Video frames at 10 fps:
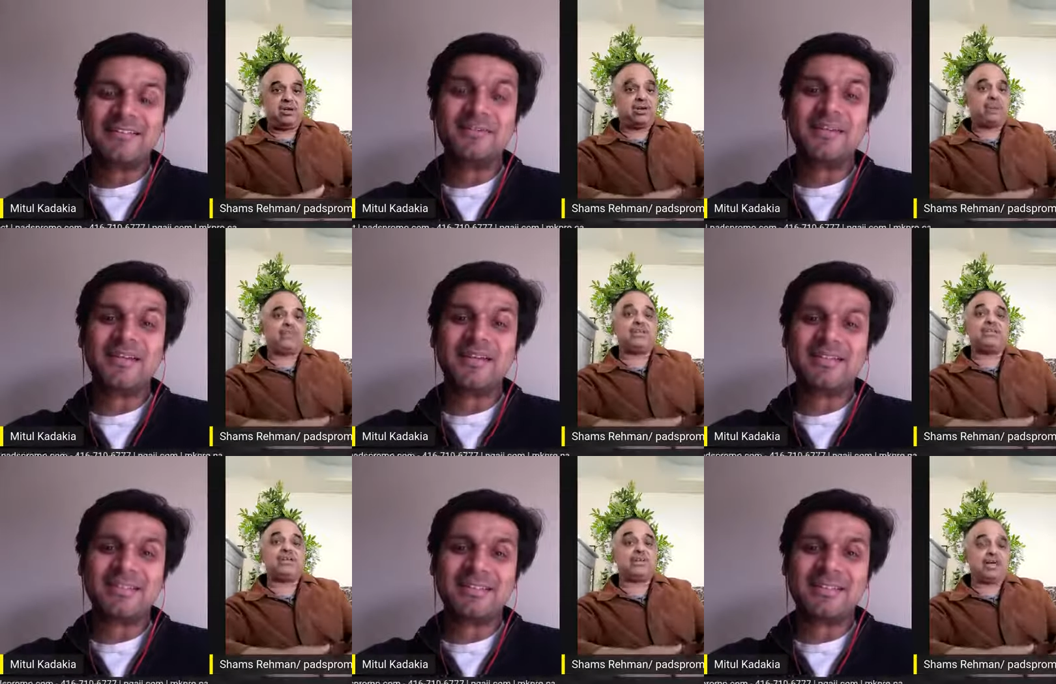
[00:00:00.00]
Speaker 1: or Fantastic. if
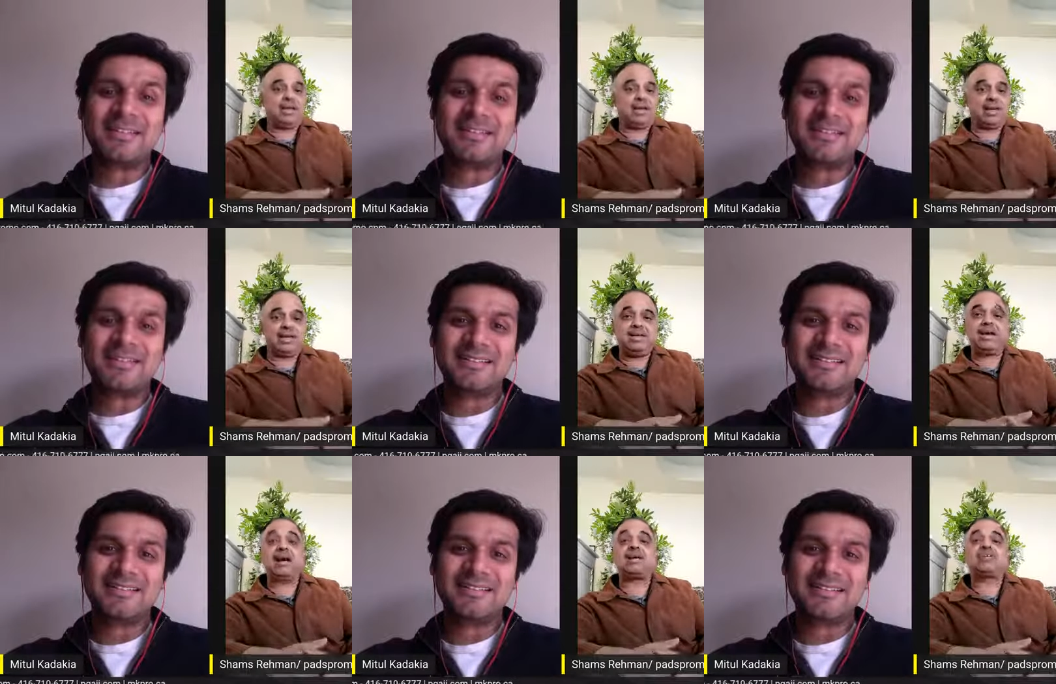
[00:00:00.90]
you need uh,
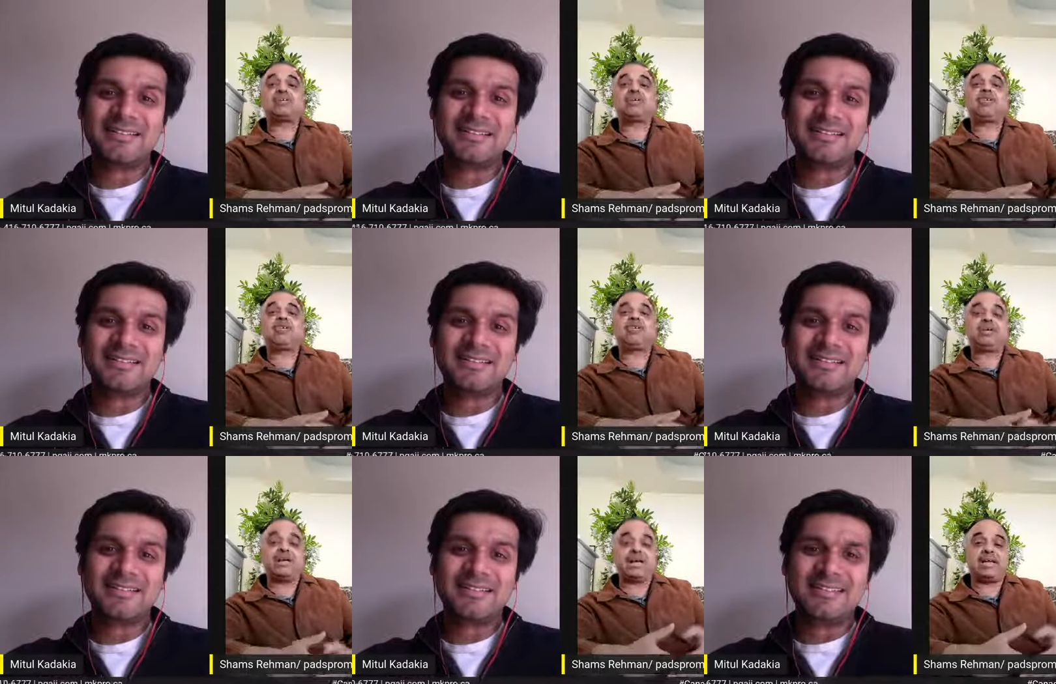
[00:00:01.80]
or if
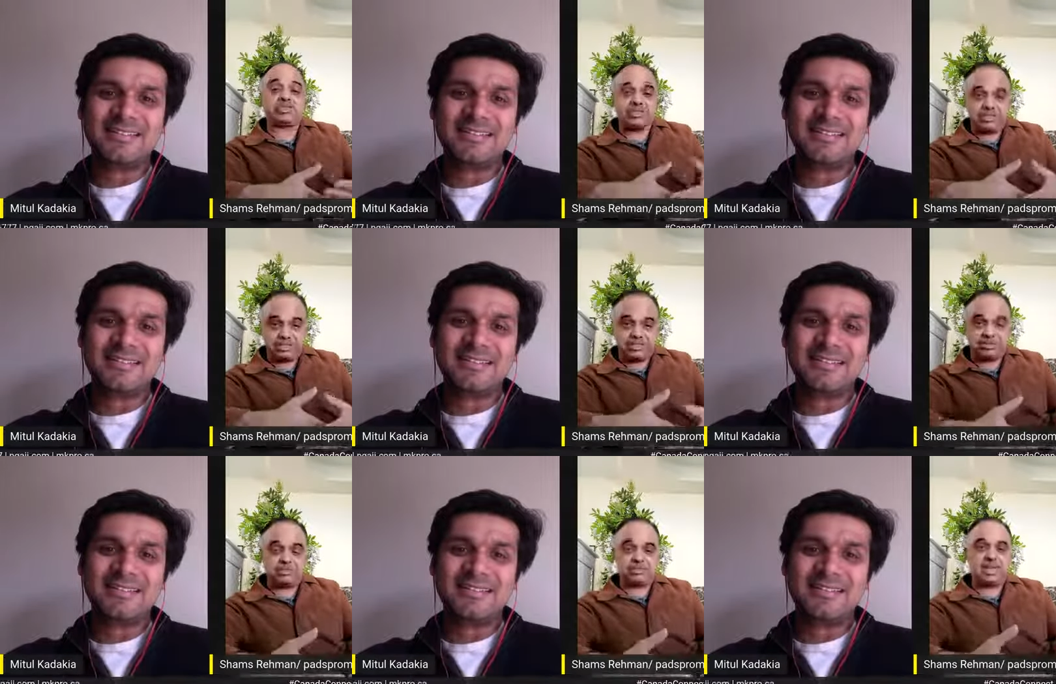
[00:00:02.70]
you need any
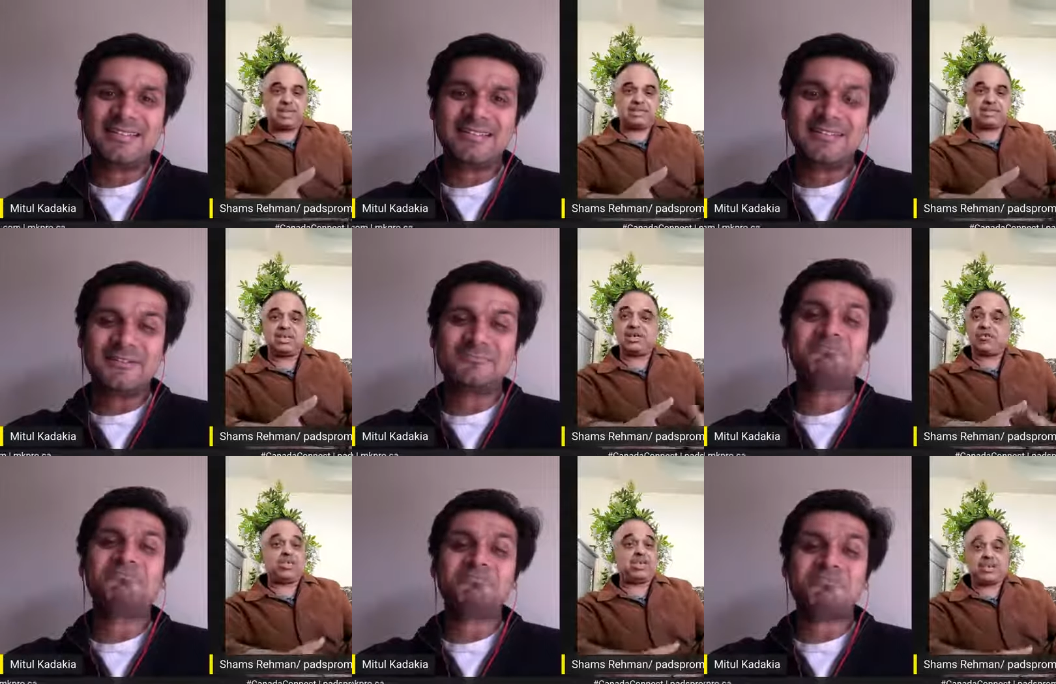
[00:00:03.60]
trade show supplies
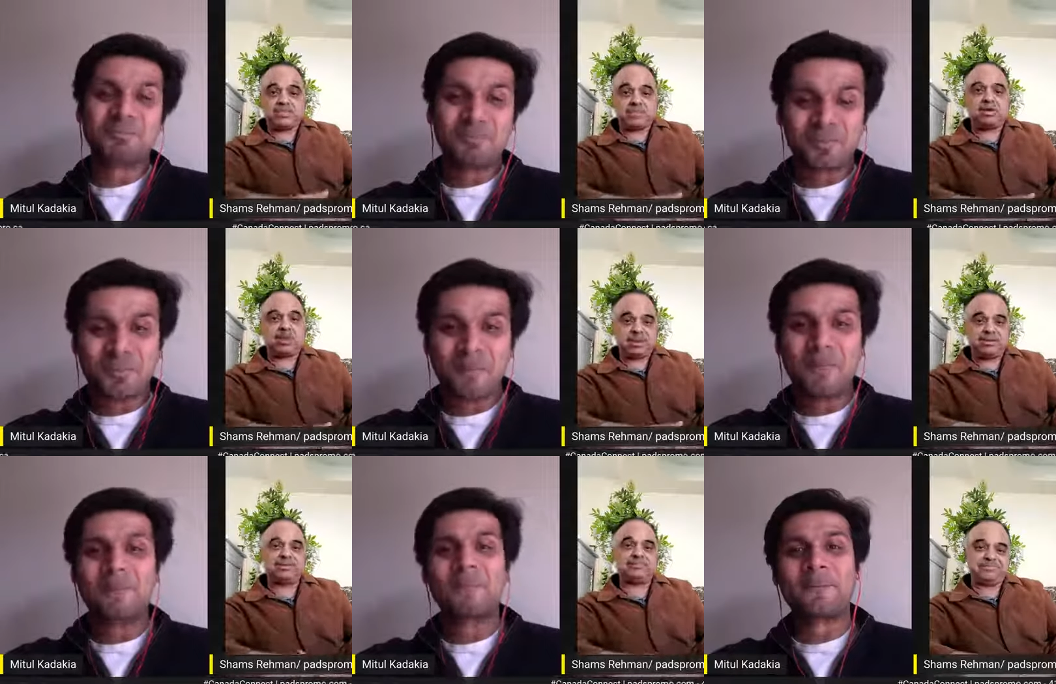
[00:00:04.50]
we have them
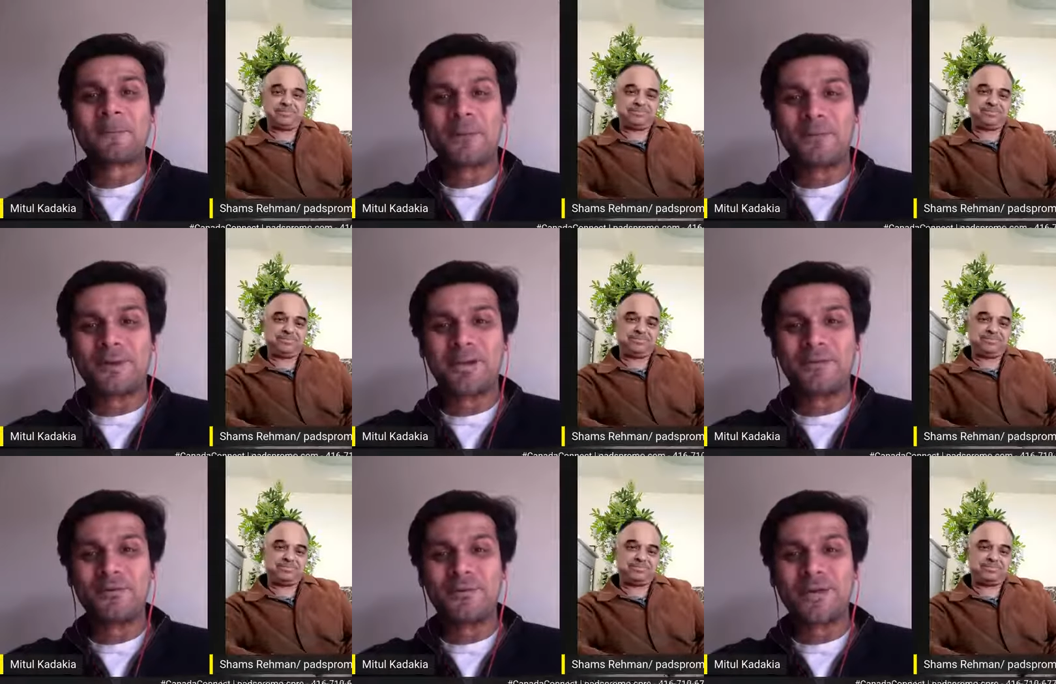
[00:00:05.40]
all
Speaker 2: very
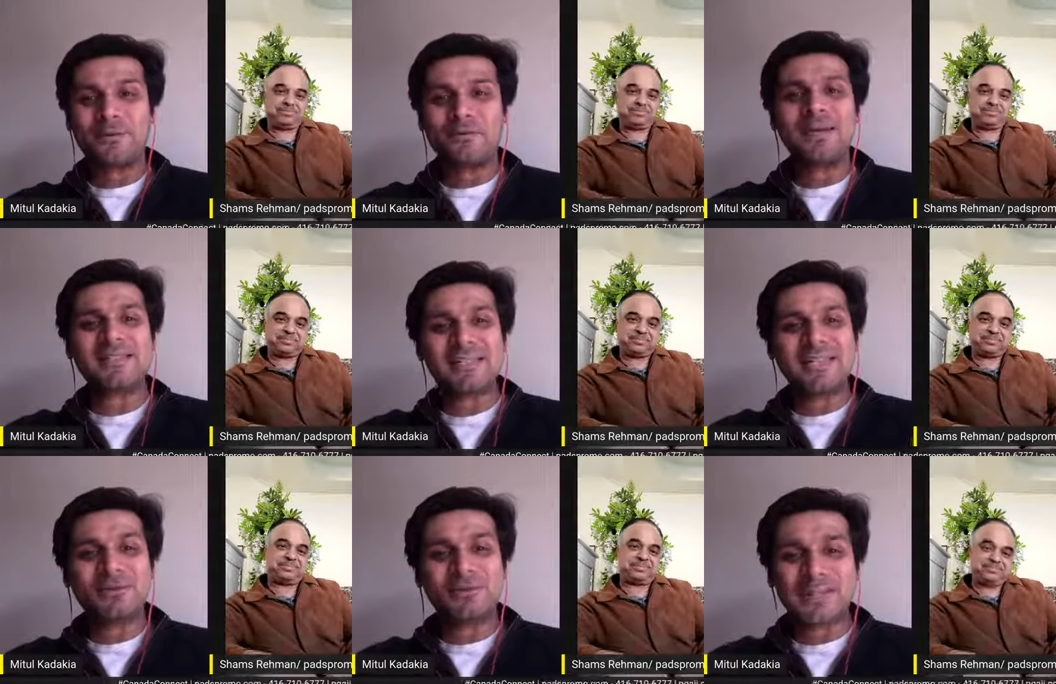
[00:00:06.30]
good very good
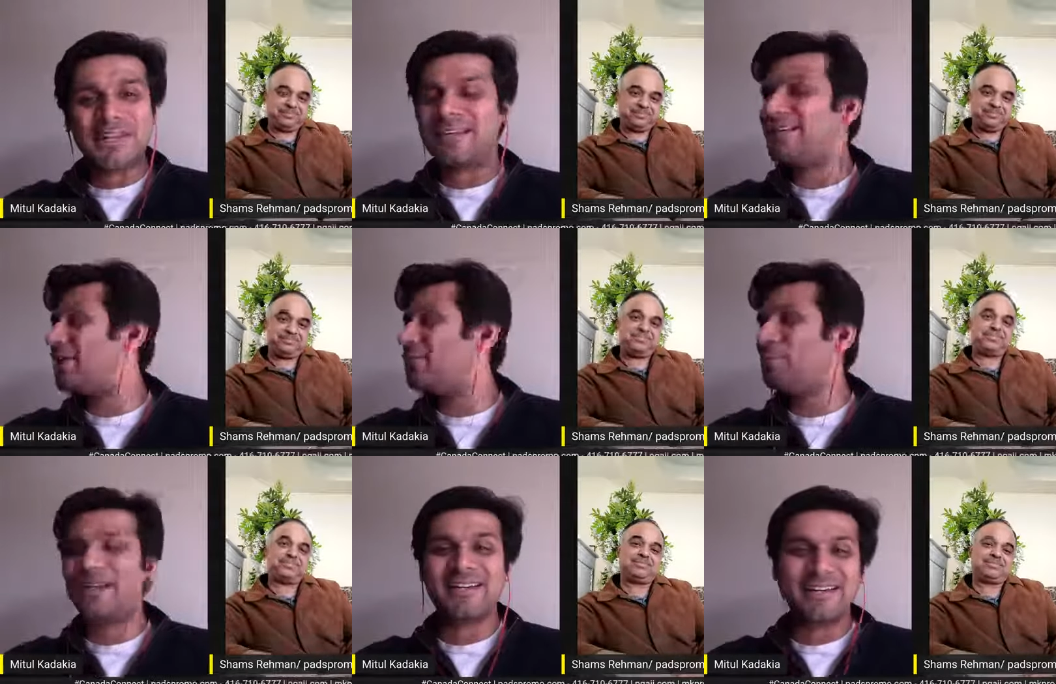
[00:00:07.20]
basically you think it and you
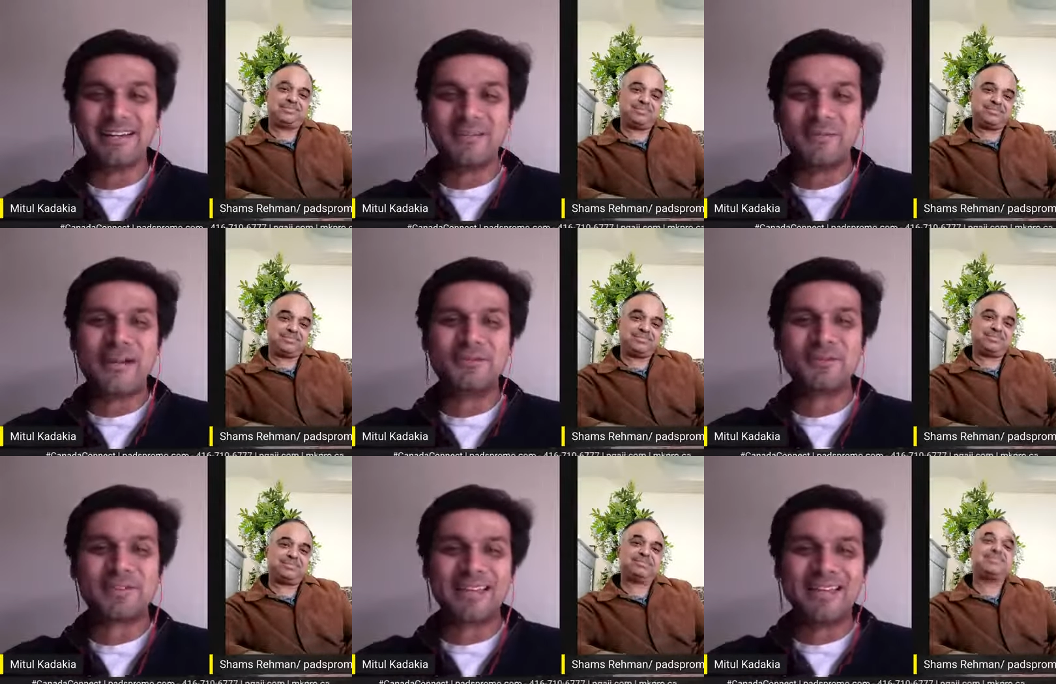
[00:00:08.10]
print it we have
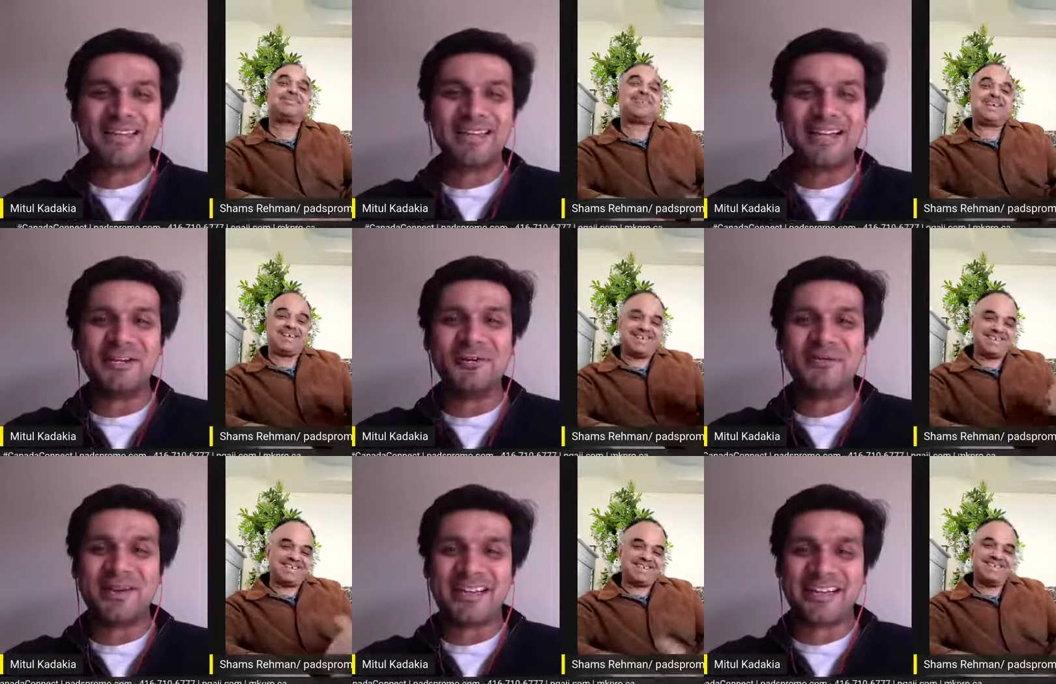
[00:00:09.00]
to think it and you
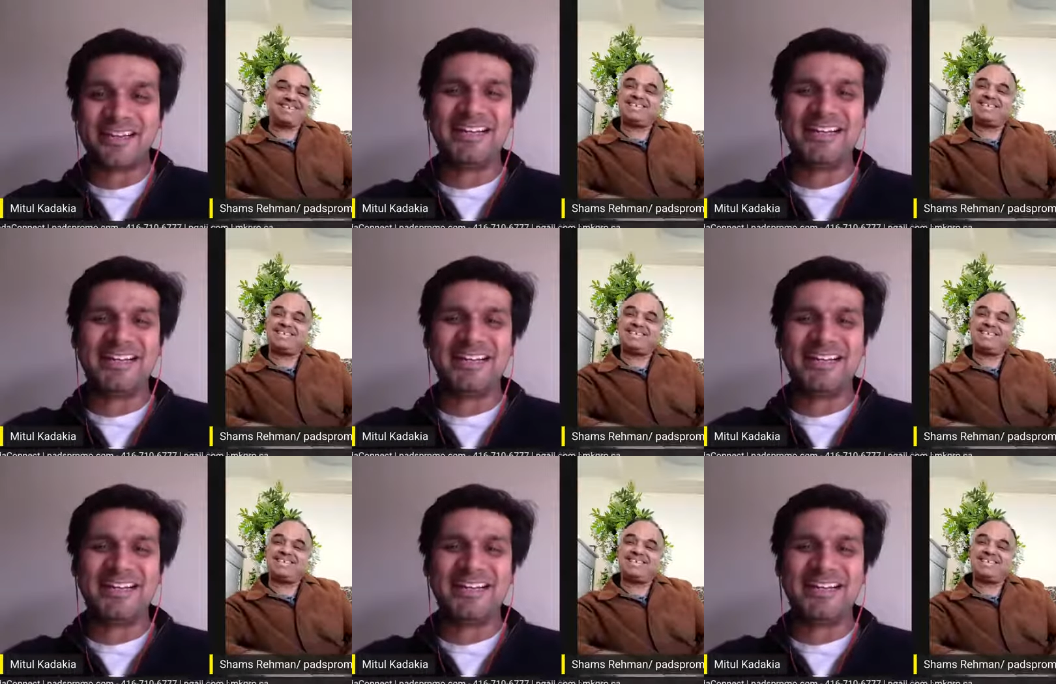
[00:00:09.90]
will print it